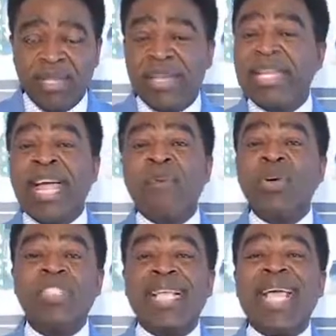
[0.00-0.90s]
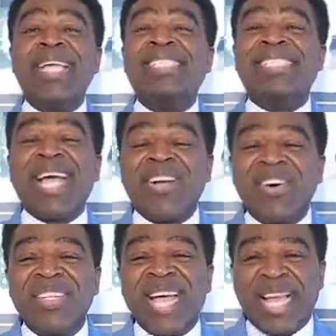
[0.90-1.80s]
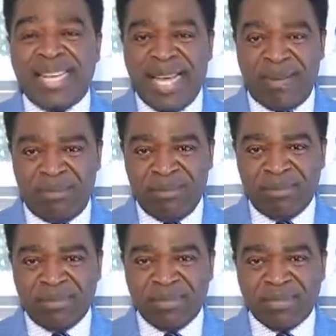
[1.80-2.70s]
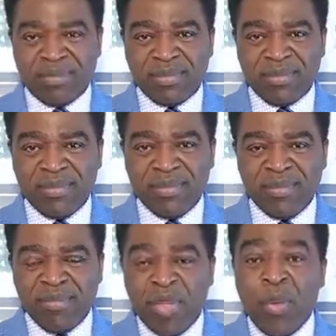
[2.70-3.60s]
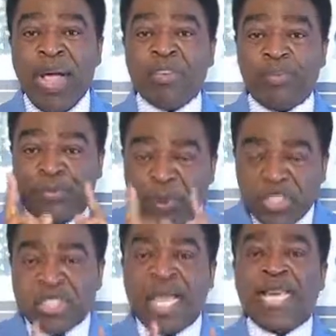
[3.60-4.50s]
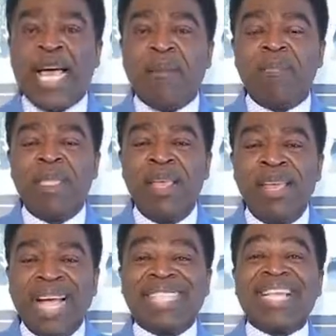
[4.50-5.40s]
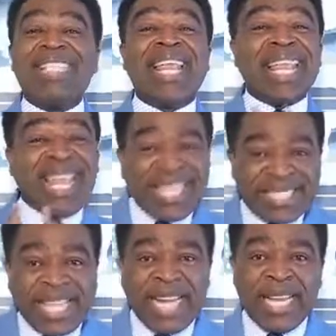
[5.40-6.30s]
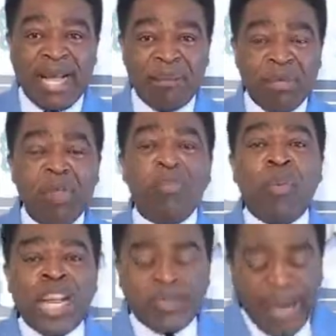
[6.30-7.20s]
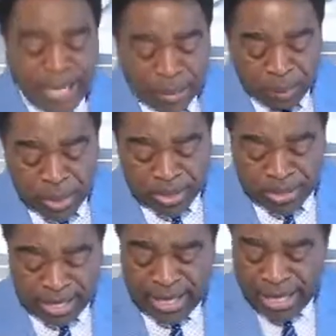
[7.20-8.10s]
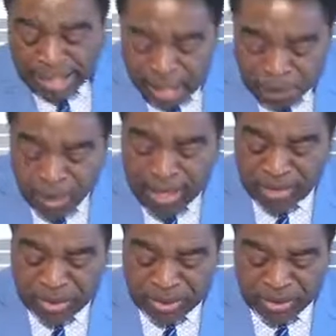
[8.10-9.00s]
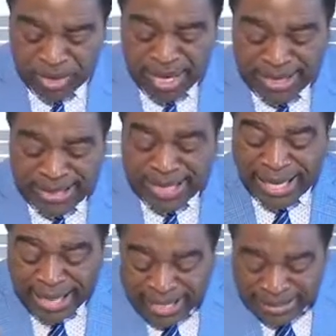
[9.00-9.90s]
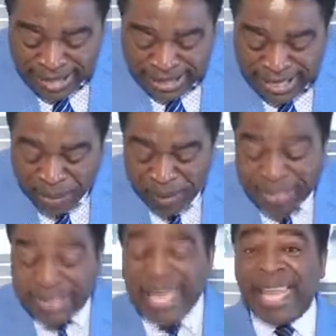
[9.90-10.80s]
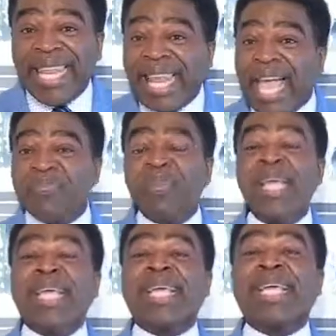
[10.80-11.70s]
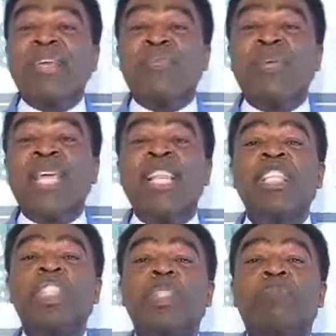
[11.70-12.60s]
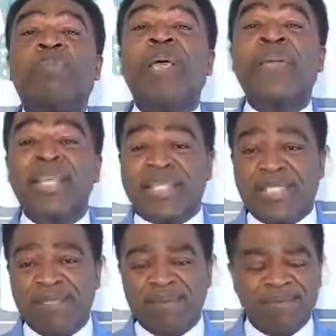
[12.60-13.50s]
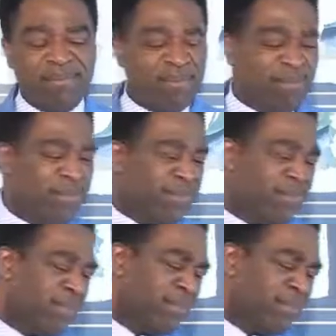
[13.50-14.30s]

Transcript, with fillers: Neither was there a second Adam. We have the first Adam and then the last Adam. But what is my key point here? Key point is this. He said the last Adam is the life-giving spirit. Mm. Amen.